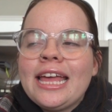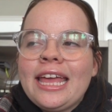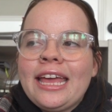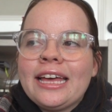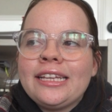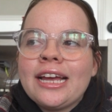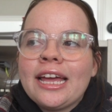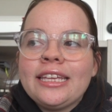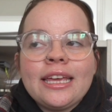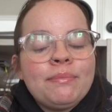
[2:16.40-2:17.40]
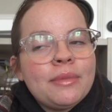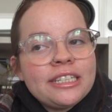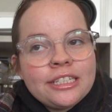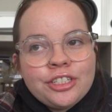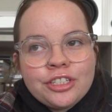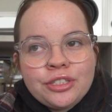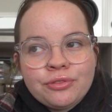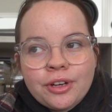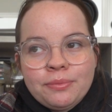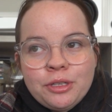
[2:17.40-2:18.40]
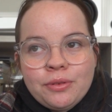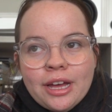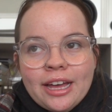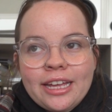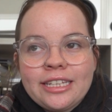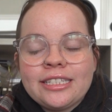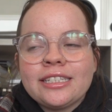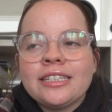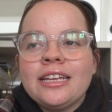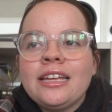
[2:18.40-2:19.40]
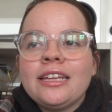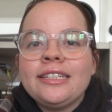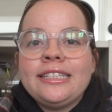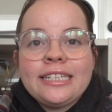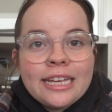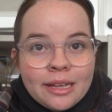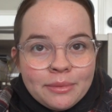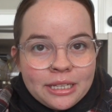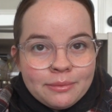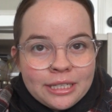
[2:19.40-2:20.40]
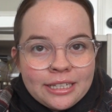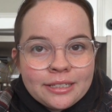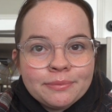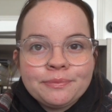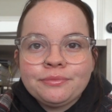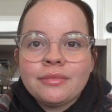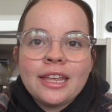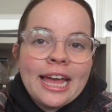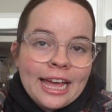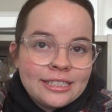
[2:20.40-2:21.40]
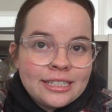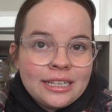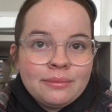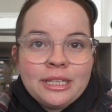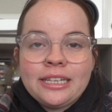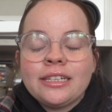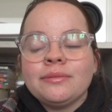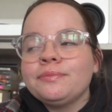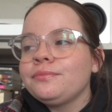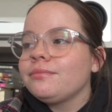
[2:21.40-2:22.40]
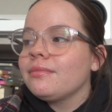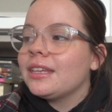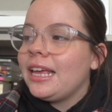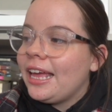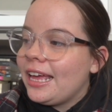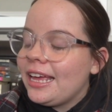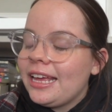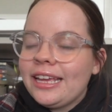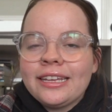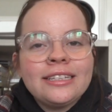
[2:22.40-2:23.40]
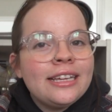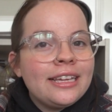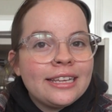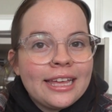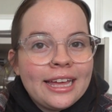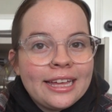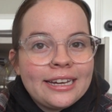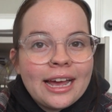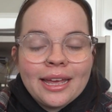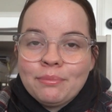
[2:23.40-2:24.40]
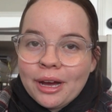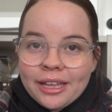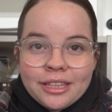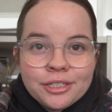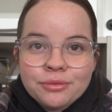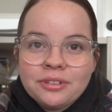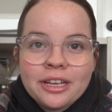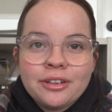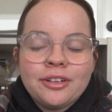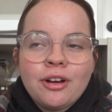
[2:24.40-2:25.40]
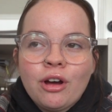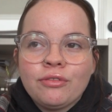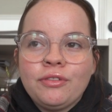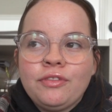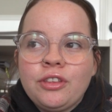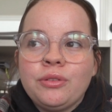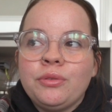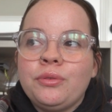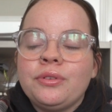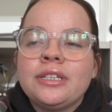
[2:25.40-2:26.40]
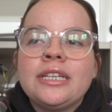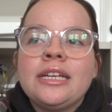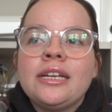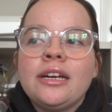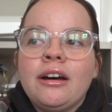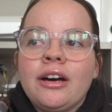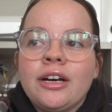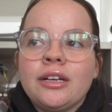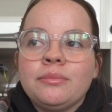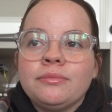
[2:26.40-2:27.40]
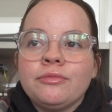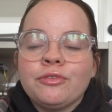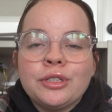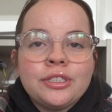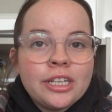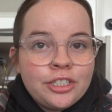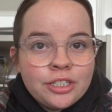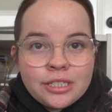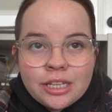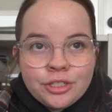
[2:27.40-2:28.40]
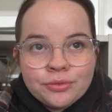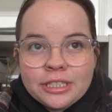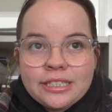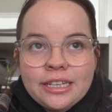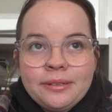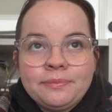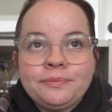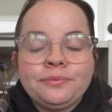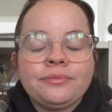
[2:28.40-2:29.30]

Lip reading: And I get messages from you guys DMing me, asking me, hey, can I buy this record off of you for such and such reason?